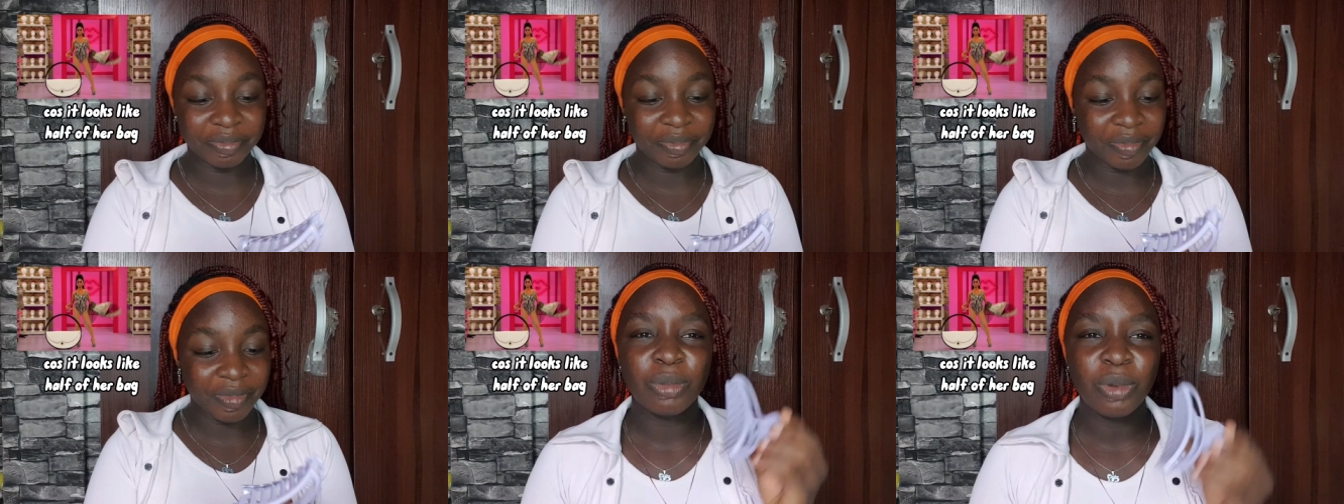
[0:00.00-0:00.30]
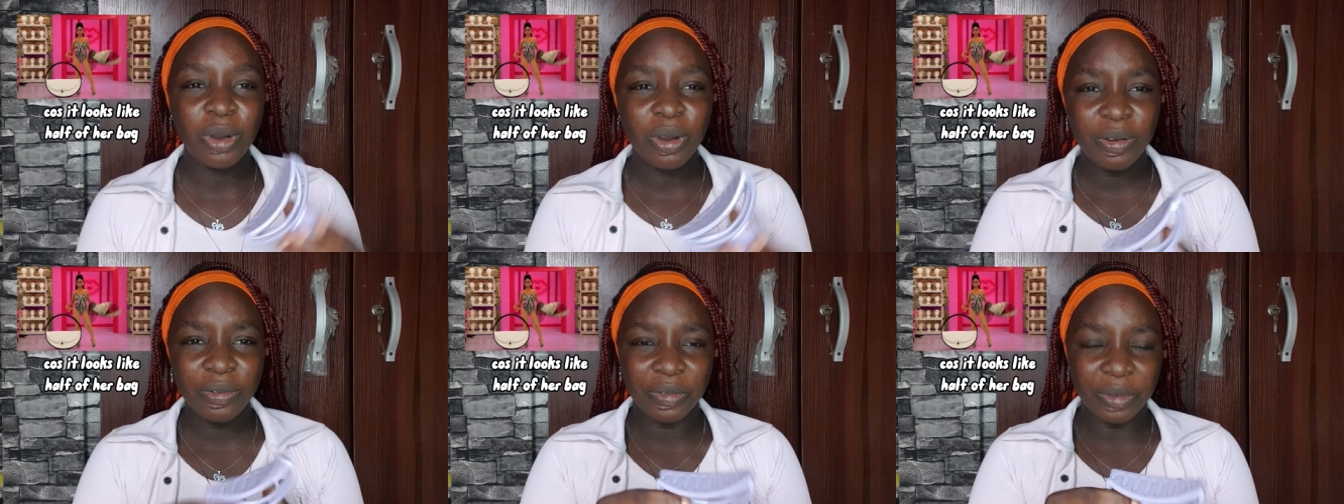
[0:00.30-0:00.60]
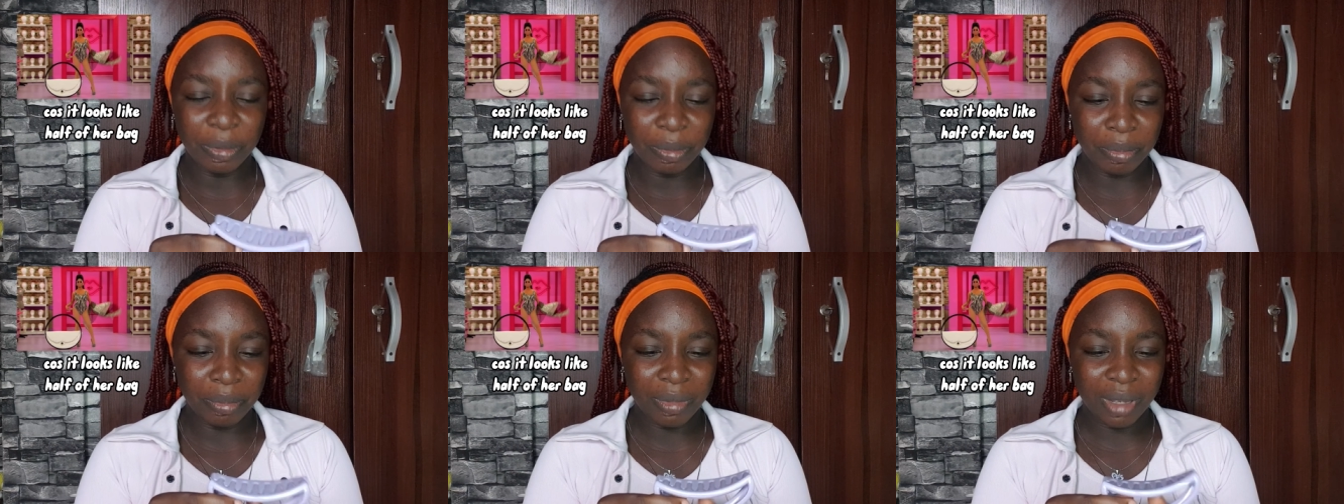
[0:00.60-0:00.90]
it's more of
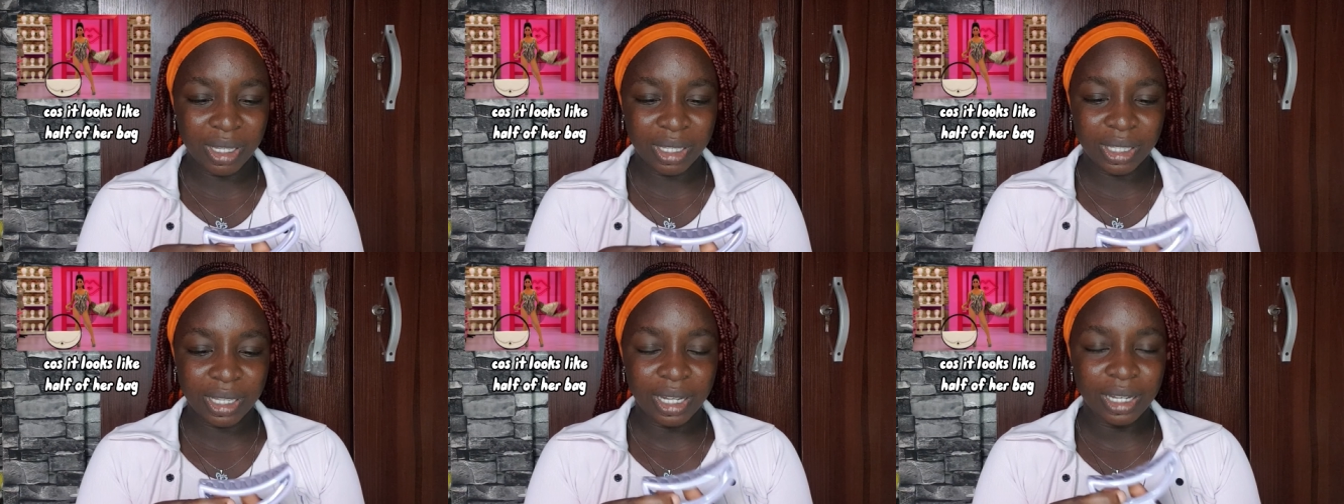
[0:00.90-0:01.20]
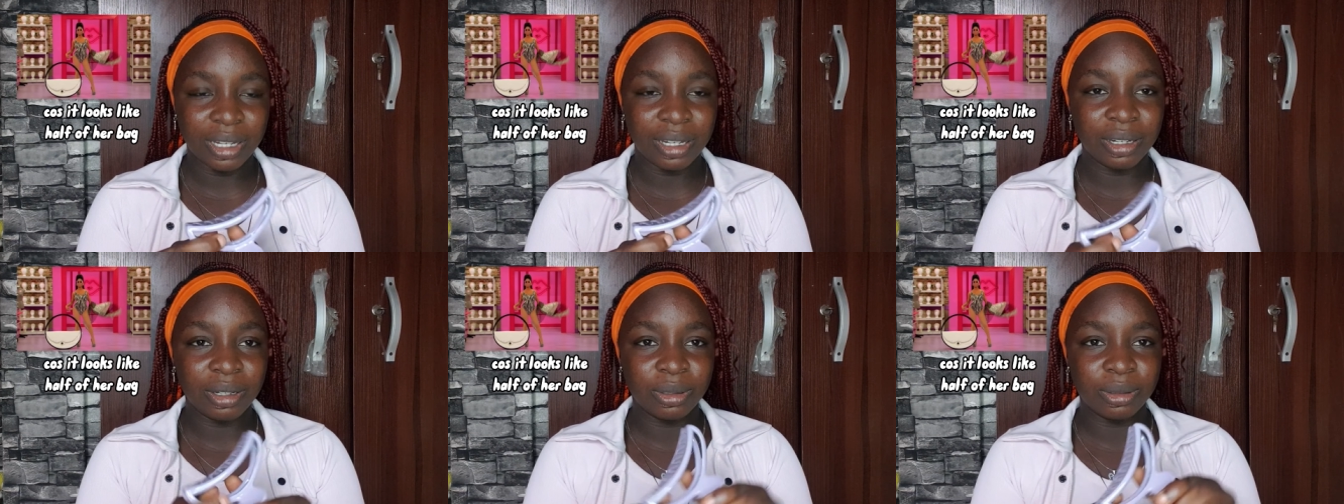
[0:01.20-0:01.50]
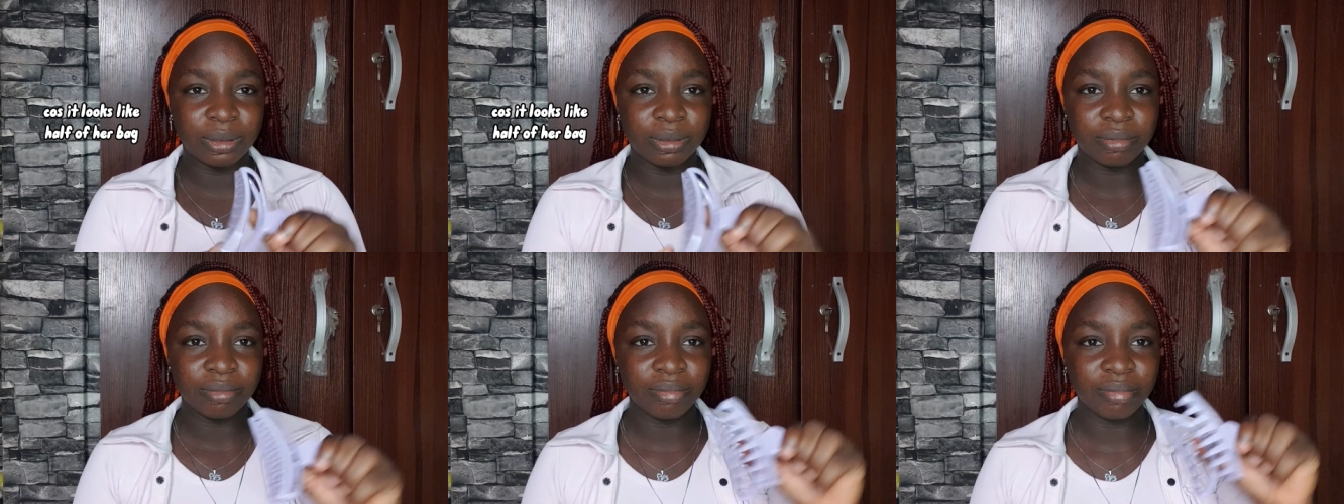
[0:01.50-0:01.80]
a
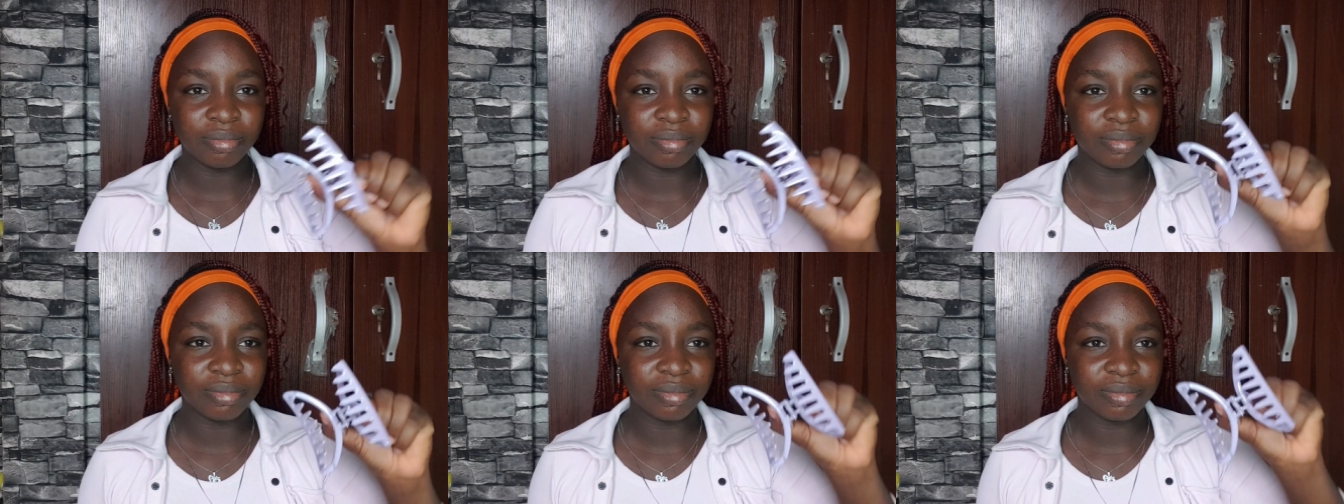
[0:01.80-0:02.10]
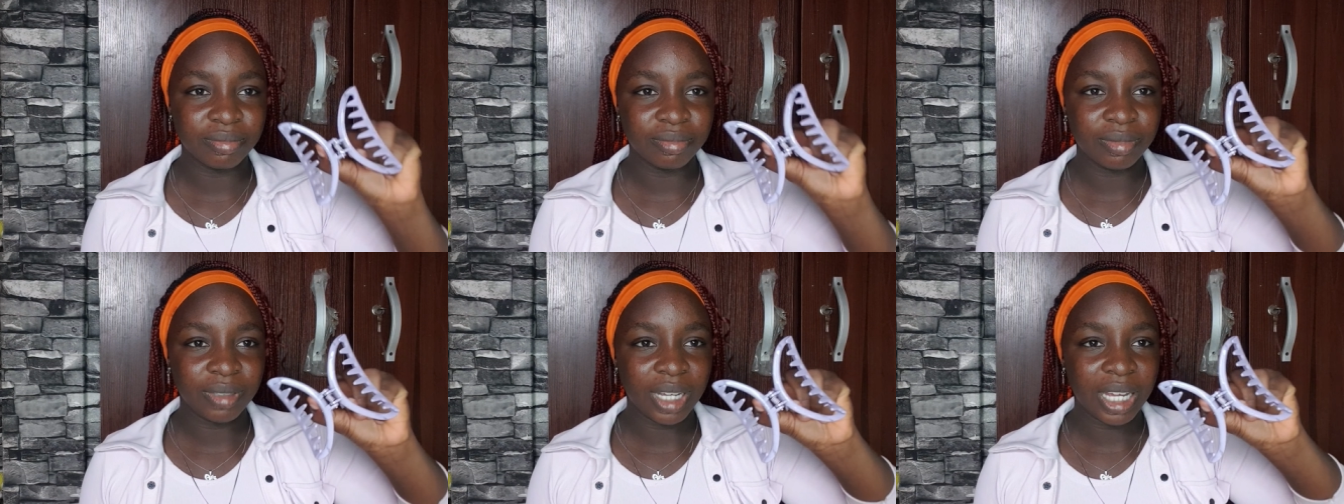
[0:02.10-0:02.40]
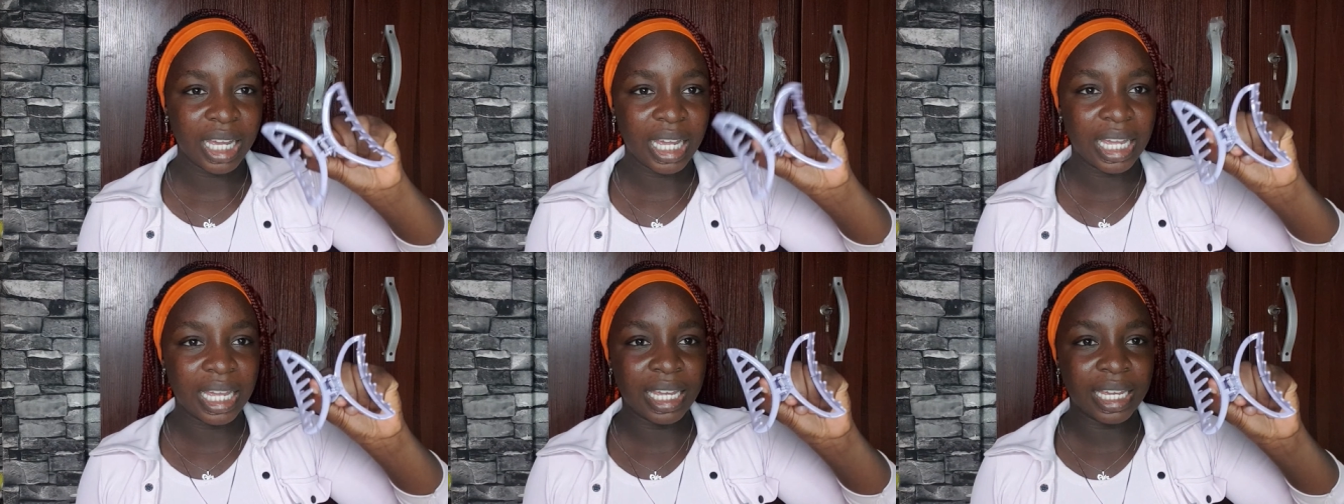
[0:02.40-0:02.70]
metal
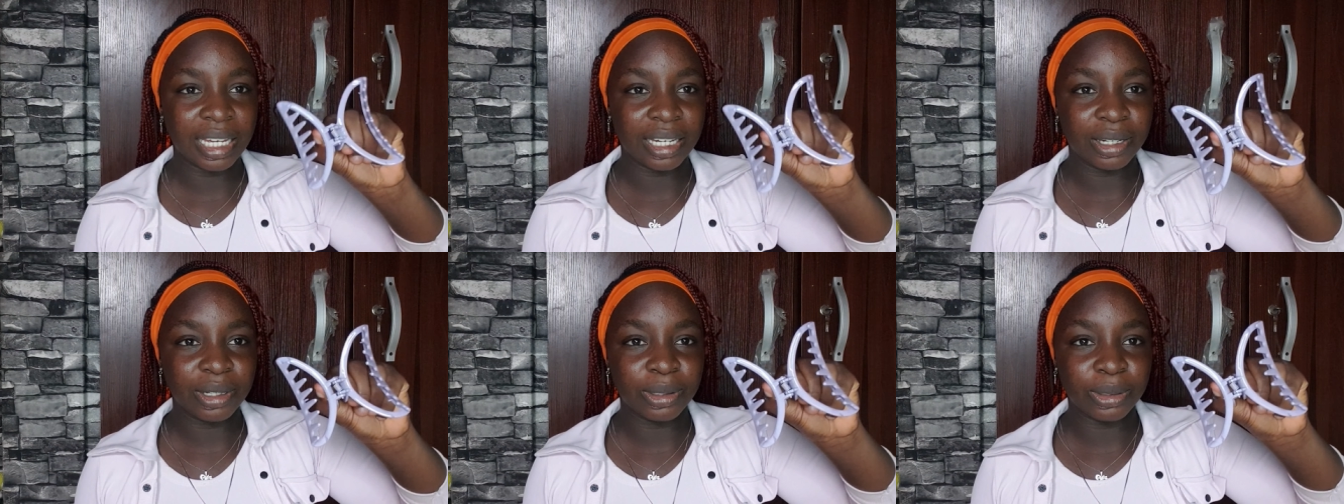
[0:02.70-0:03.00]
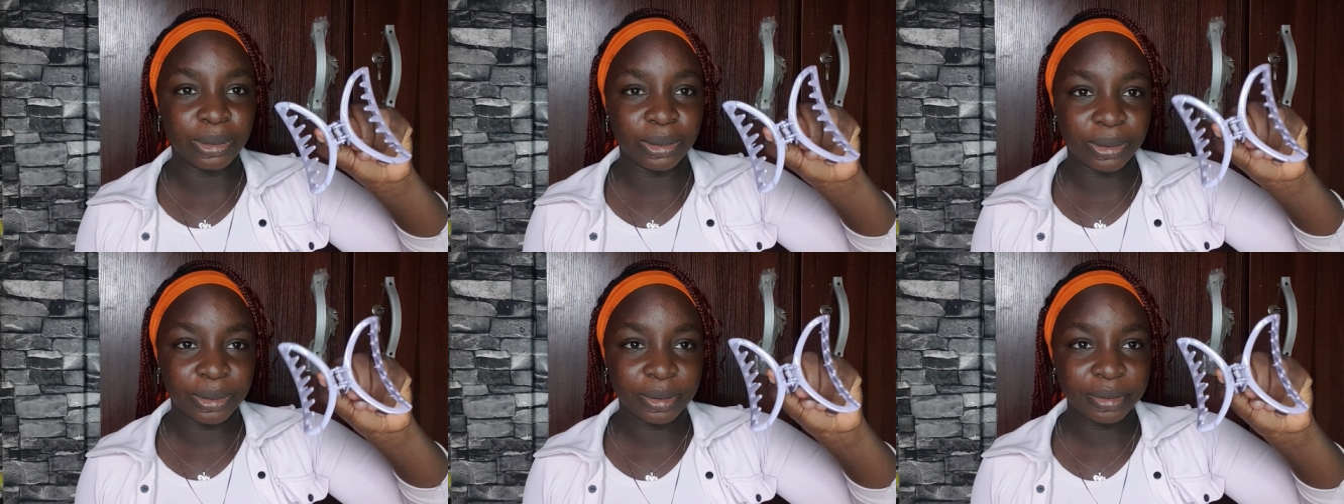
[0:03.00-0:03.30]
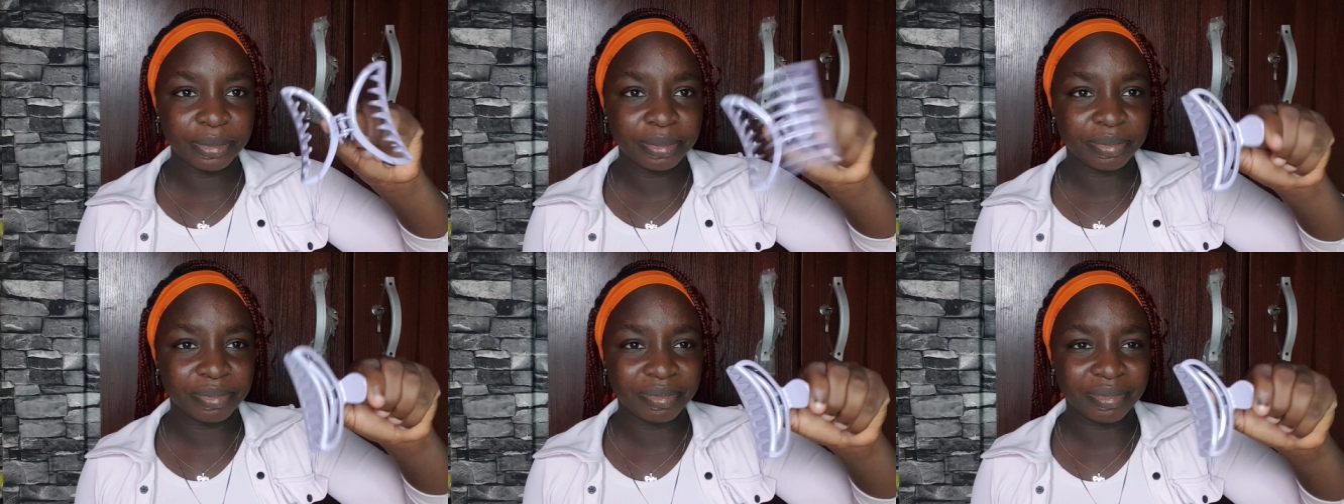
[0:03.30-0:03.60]
air claw.